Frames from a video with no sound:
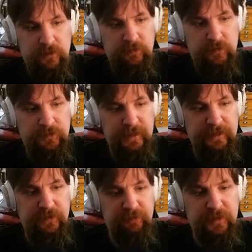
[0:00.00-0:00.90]
You
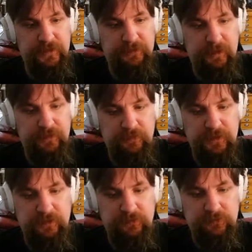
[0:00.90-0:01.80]
take the bee
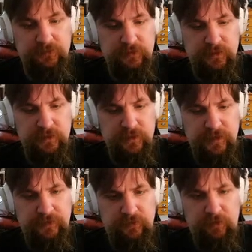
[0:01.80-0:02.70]
specimen.
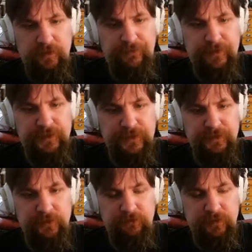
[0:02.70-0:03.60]
Assorted fishing
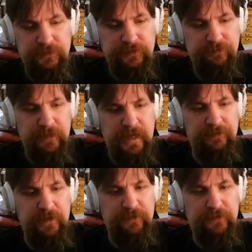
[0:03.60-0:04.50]
lures. And
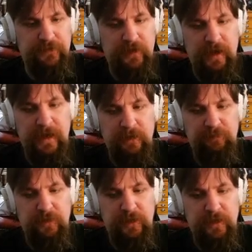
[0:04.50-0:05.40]
if necessary, I can
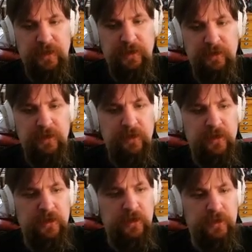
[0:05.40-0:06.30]
put it in
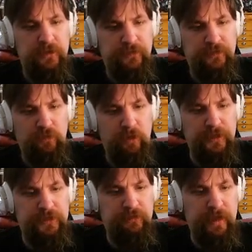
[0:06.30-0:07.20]
the
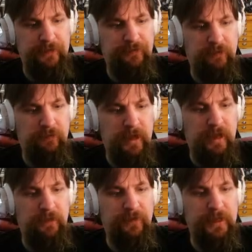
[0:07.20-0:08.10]
storage crate for a
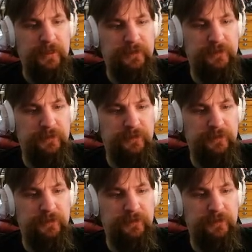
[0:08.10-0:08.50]
while if I need to.